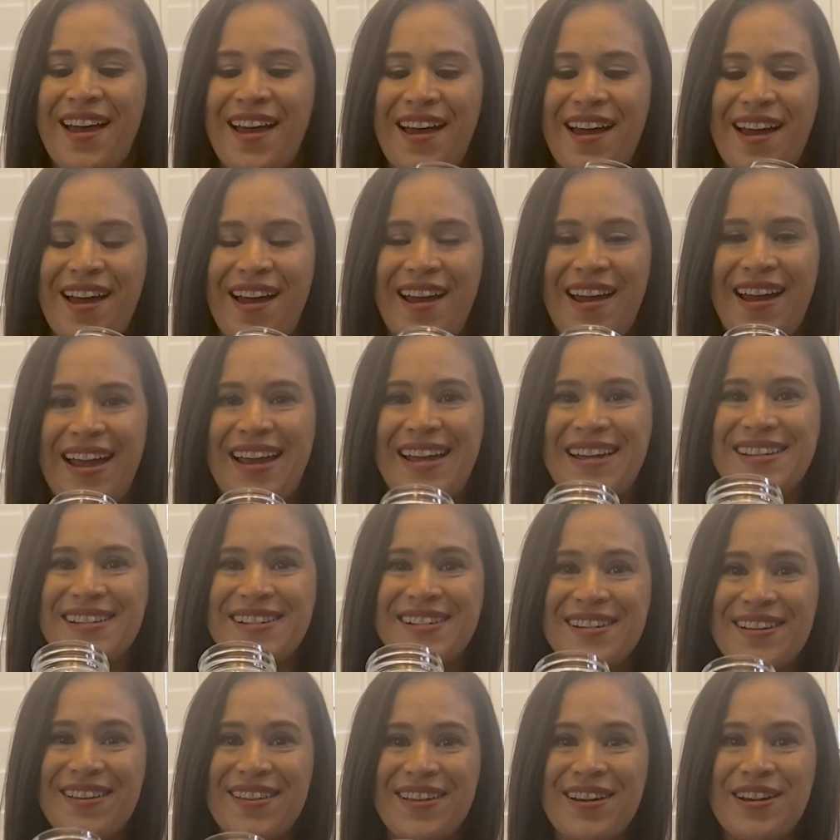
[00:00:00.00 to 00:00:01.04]
Alright,
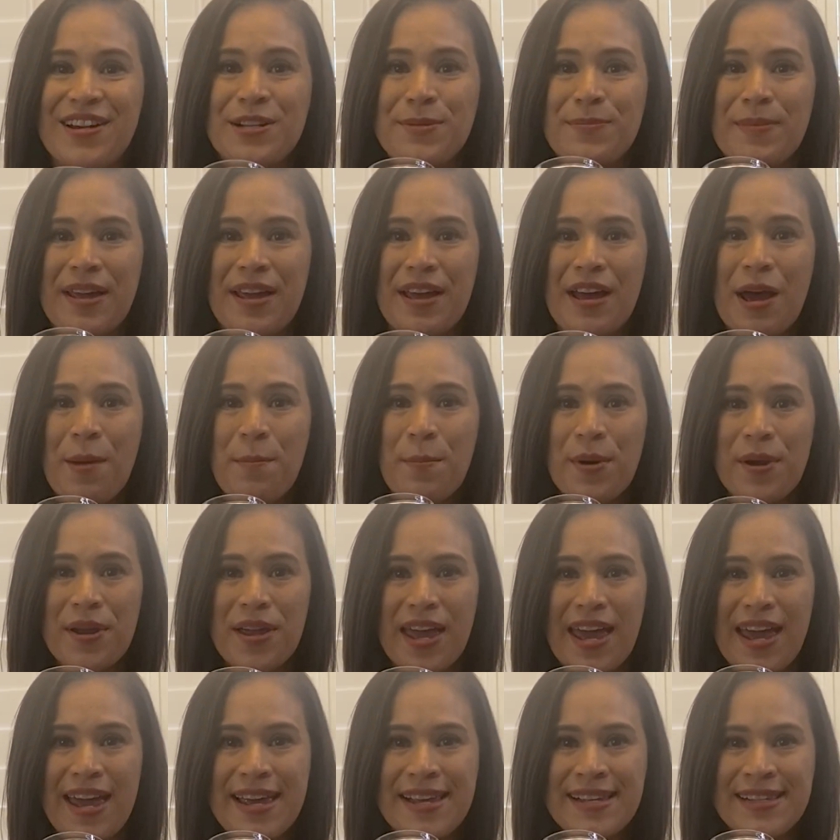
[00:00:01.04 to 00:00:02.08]
so there's my
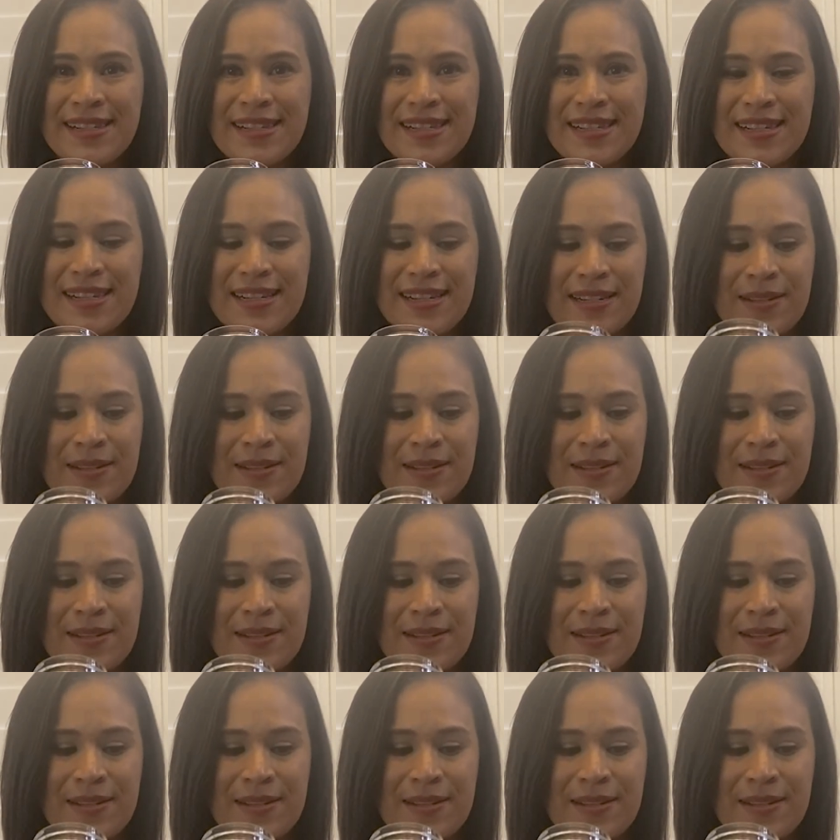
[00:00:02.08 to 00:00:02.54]
uppercase,